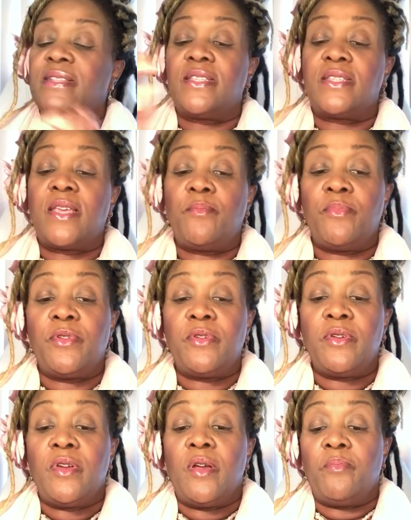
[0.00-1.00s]

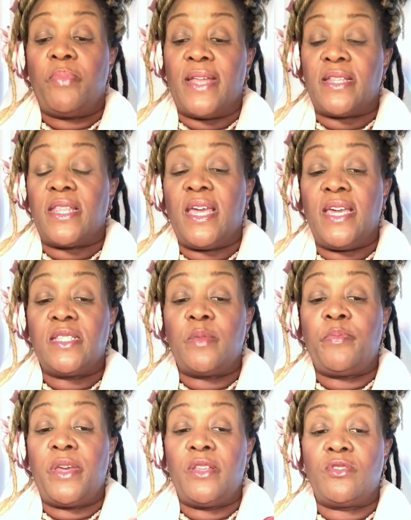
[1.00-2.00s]
December, but the Ace
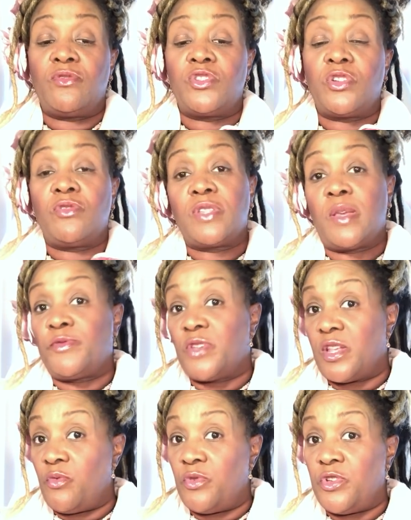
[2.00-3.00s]
of Pentacles shows up,
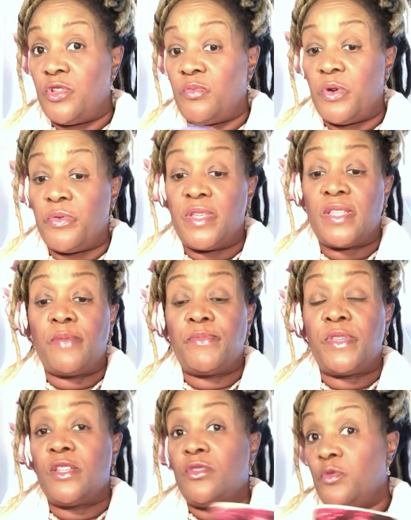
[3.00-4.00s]
so I don't want you to worry.
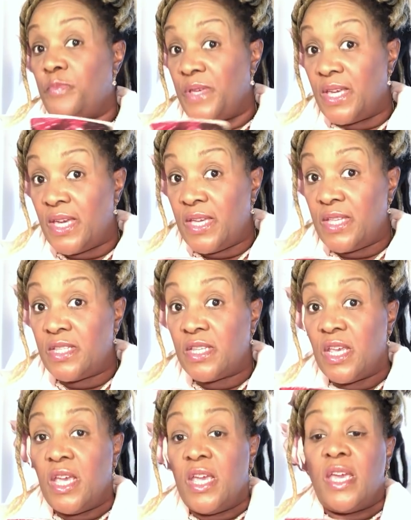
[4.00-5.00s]
Something new begins.
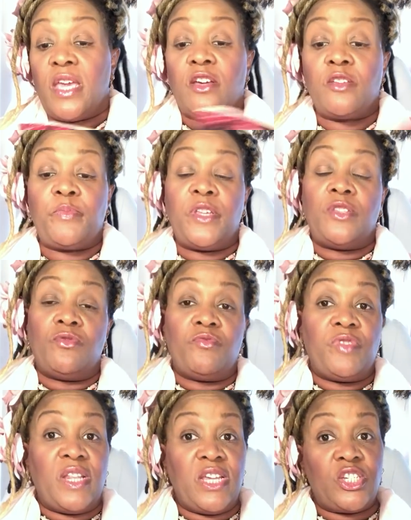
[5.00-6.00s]
It could be a new
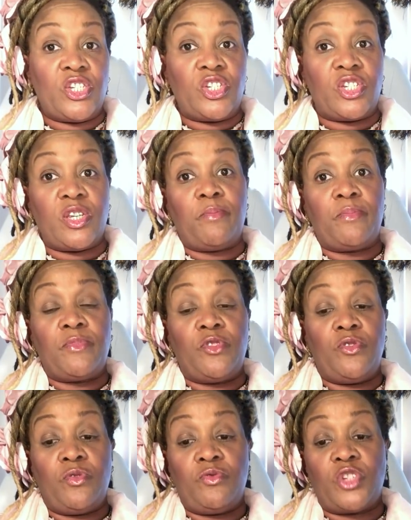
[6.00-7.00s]
relationship,
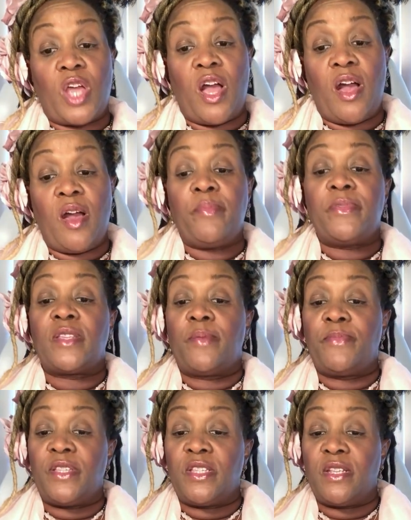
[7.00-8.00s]
new job,
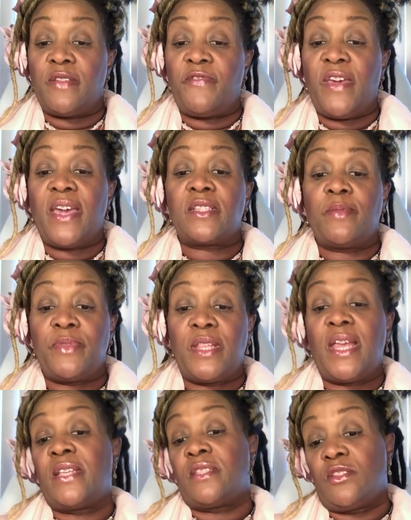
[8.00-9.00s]
something to the effect, something
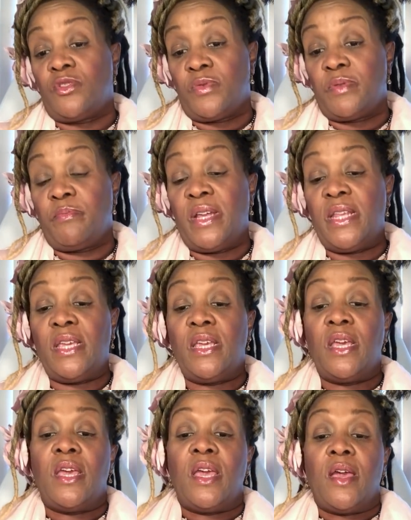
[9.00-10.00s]
that has to do with
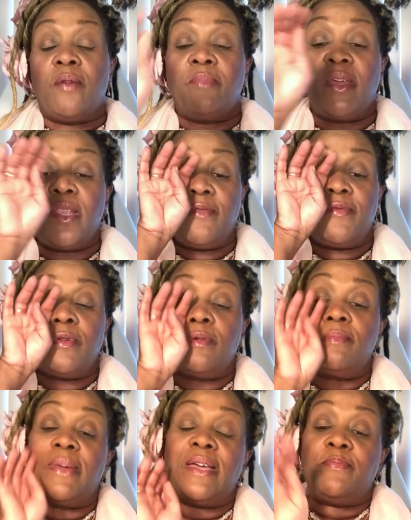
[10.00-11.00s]
money. Many of
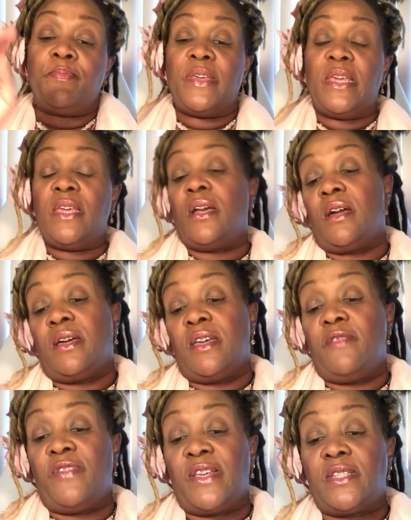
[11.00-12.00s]
you might be
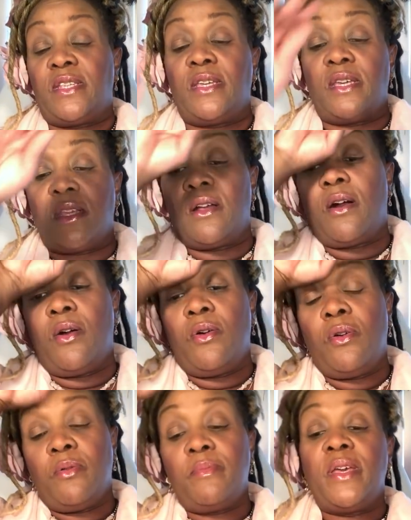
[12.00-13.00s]
investing in a
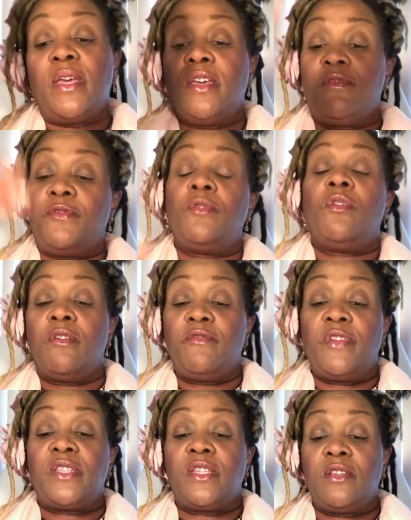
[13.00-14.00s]
home. If you are
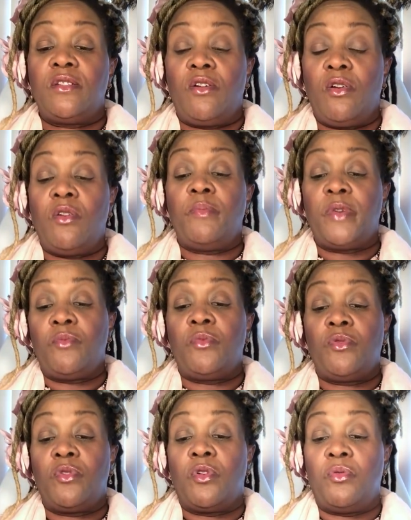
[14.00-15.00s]
investing in a home, it
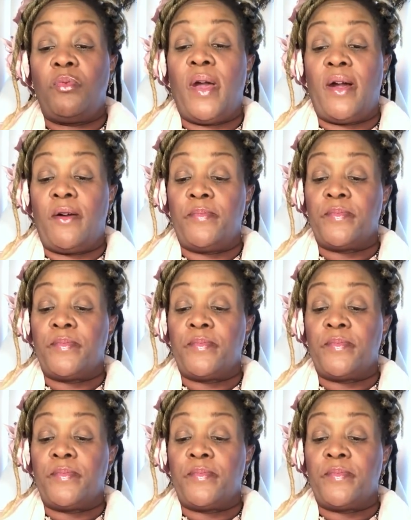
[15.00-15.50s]
will go well.